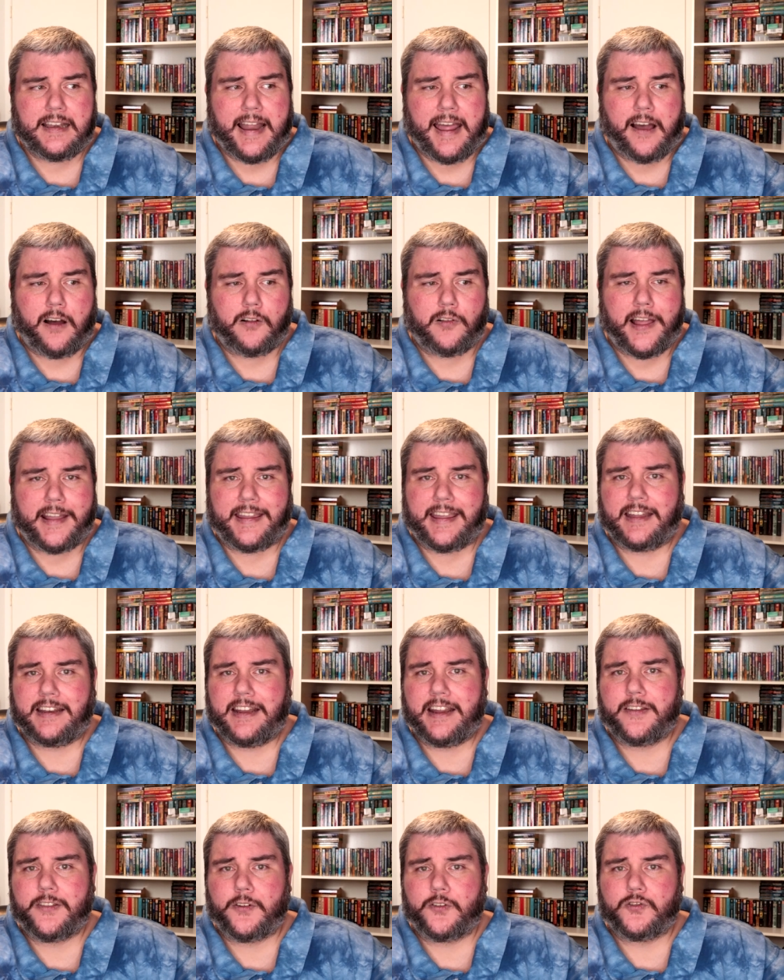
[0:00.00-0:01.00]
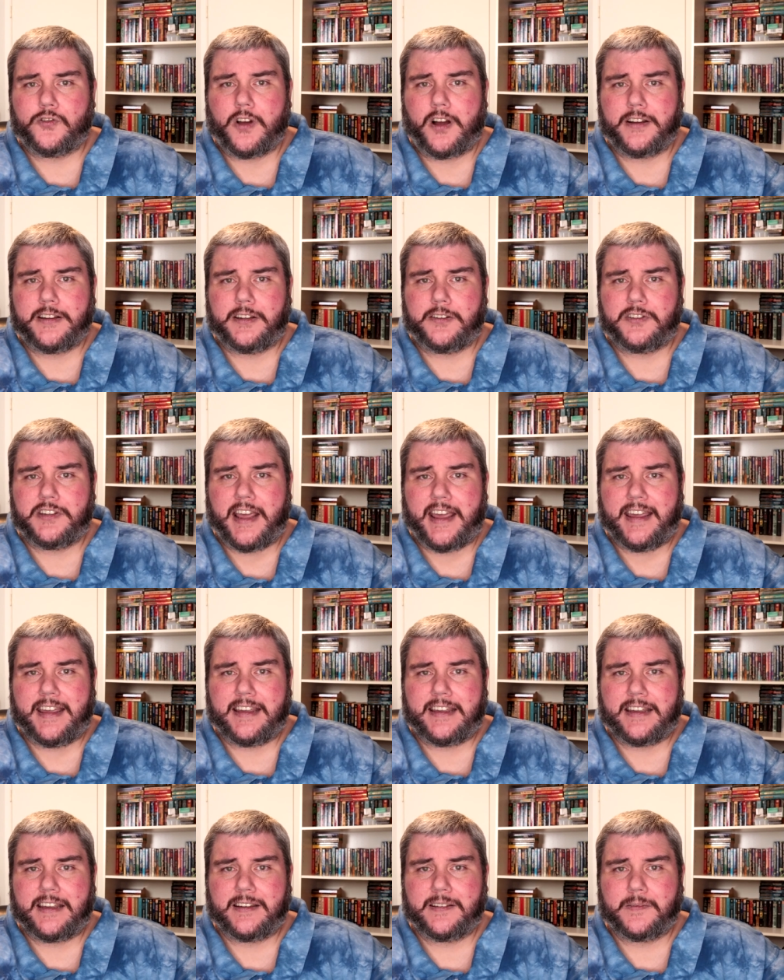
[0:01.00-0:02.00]
Now, like any other drug you
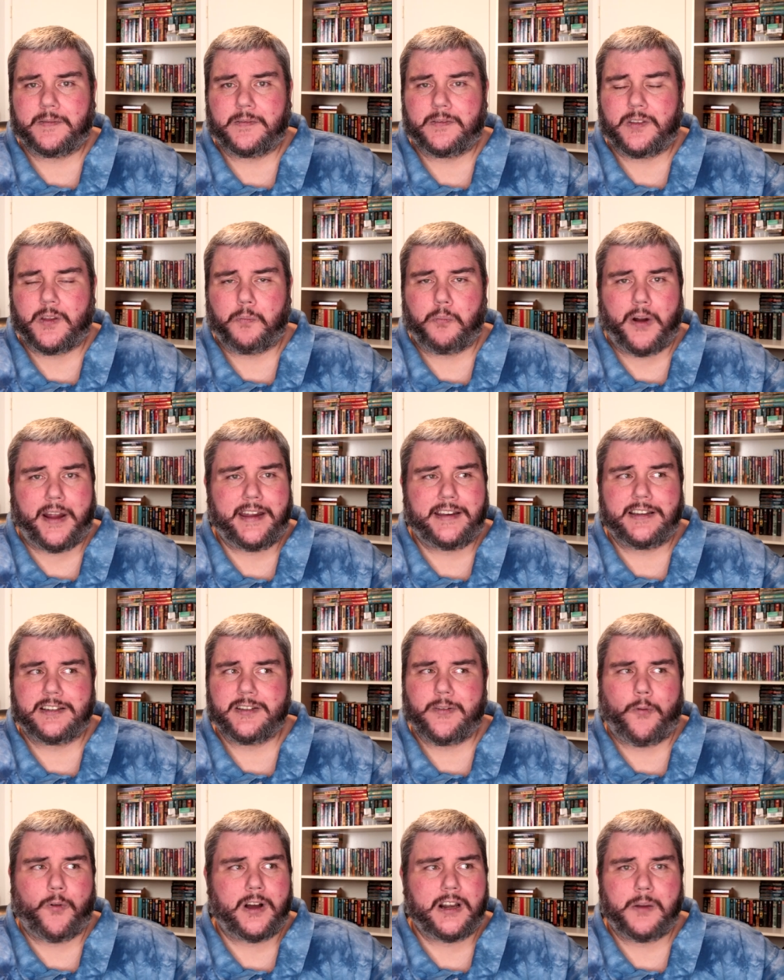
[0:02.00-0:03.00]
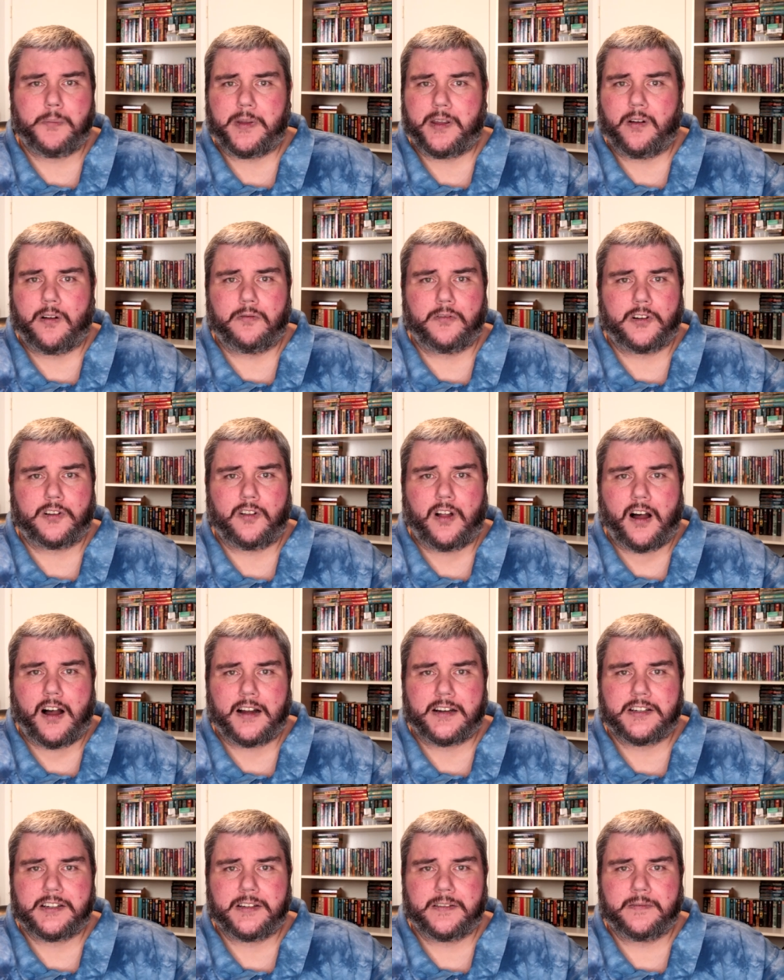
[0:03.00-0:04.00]
take, the brain doesn't want to be
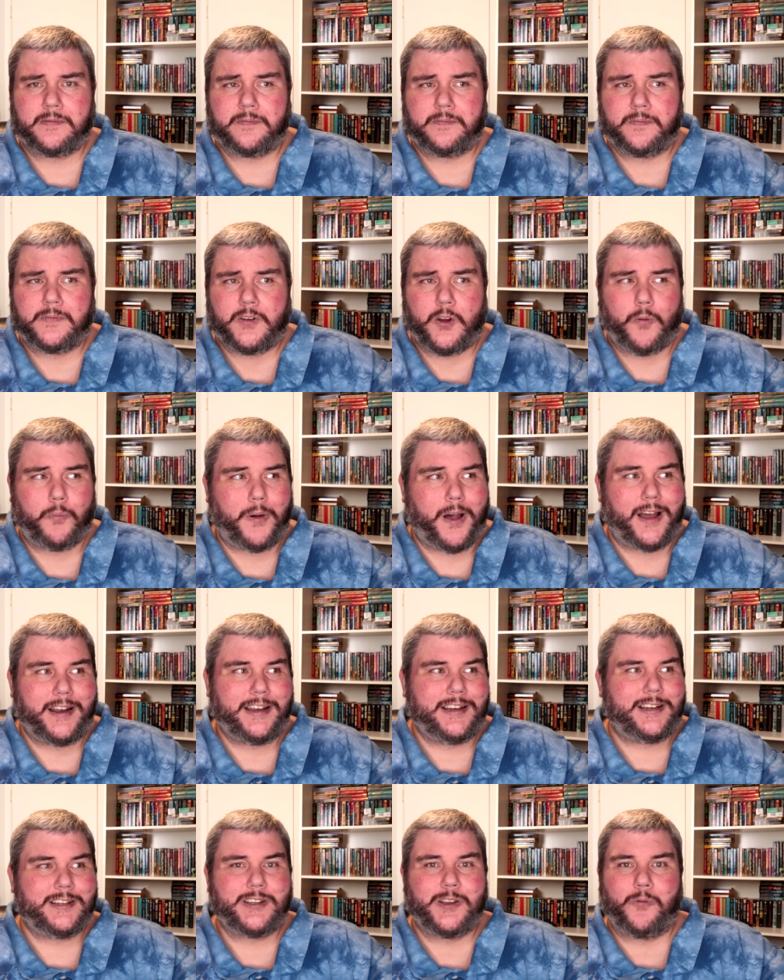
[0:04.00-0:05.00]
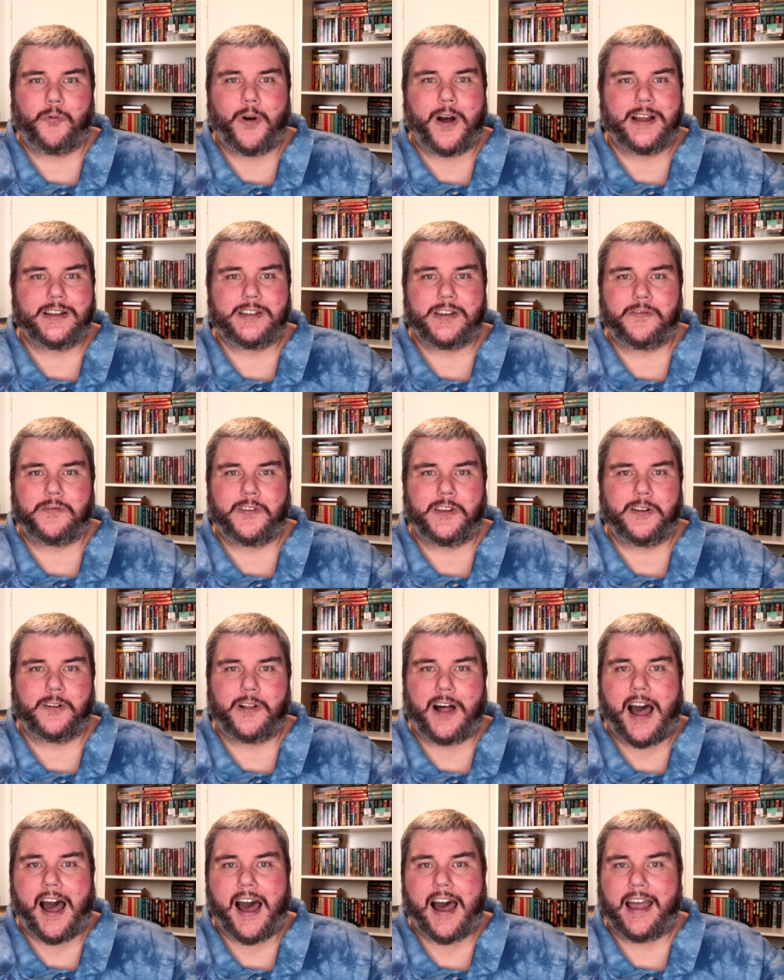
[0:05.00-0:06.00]
overclocked. Your body doesn't want to
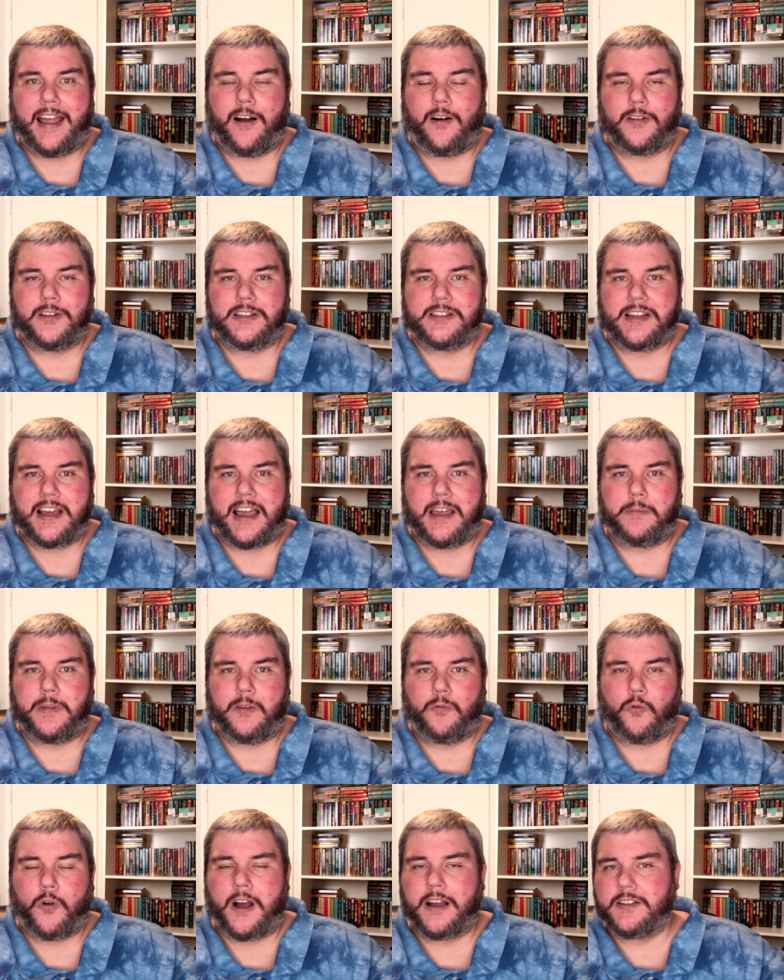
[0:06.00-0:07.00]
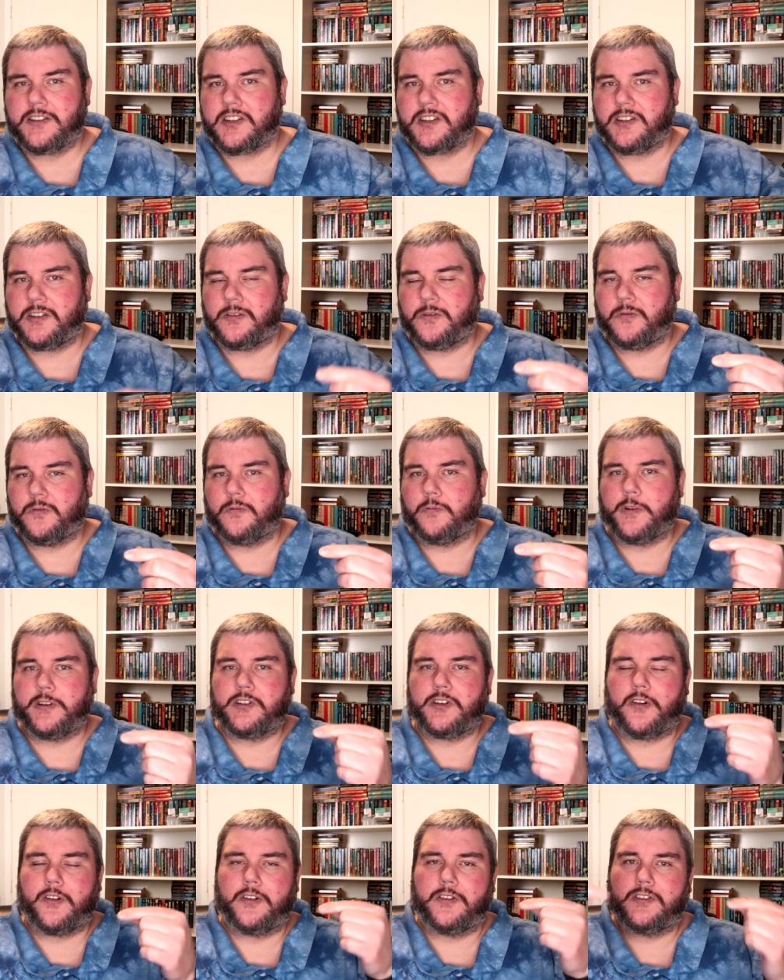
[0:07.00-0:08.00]
feel high all the time. It wants to
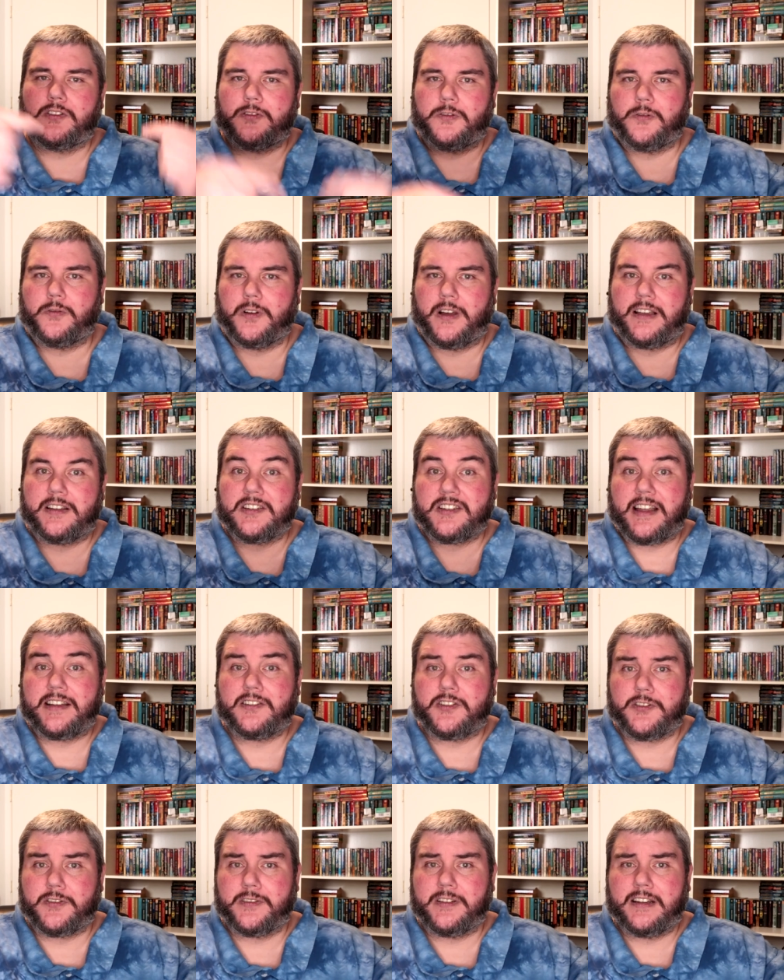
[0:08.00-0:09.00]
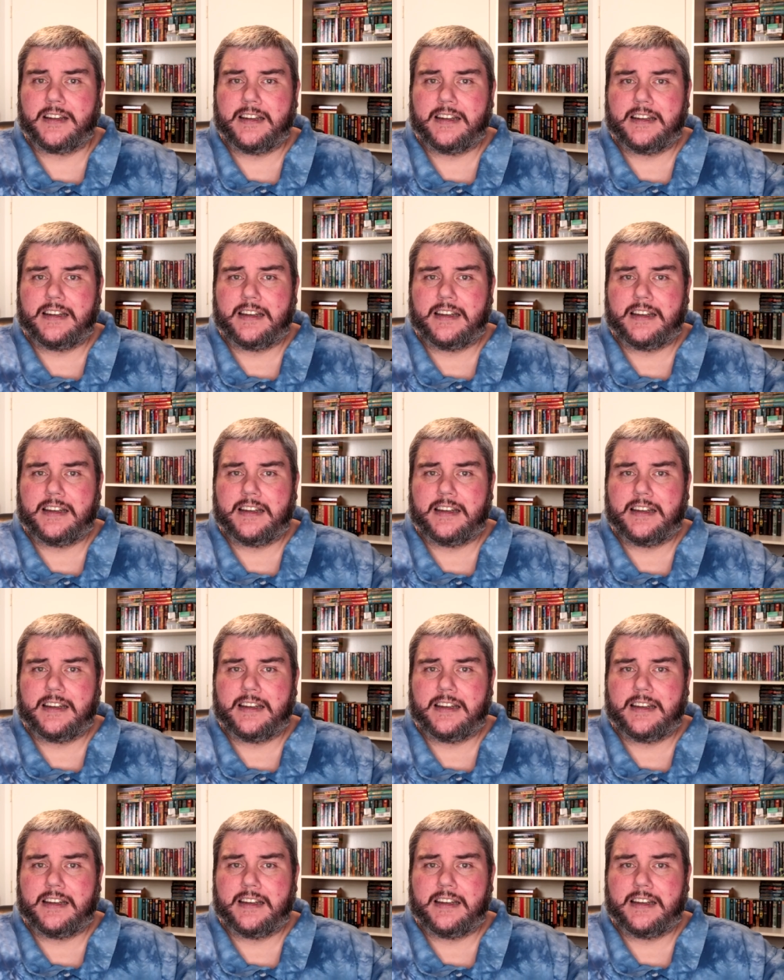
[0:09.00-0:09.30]
return to a center.